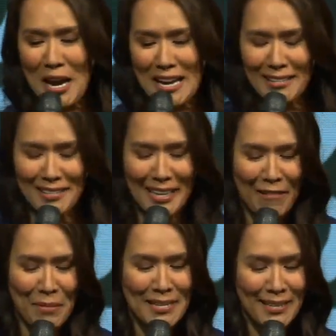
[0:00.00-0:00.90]
weeks that
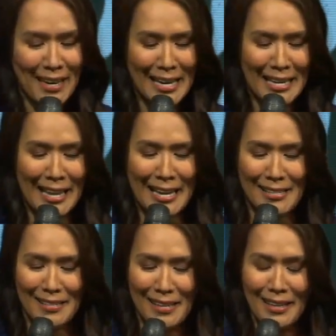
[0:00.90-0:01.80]
I've been studying
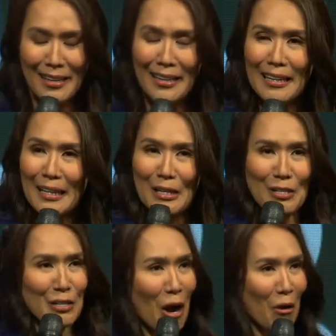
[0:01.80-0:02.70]
this.
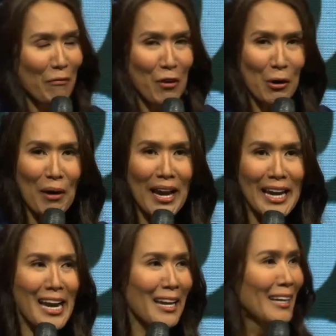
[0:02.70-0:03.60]
So if you're
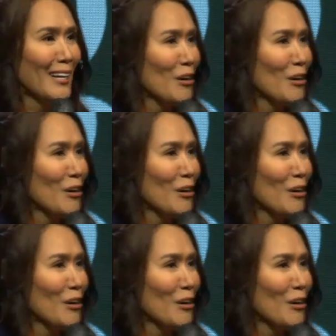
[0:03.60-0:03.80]
ready,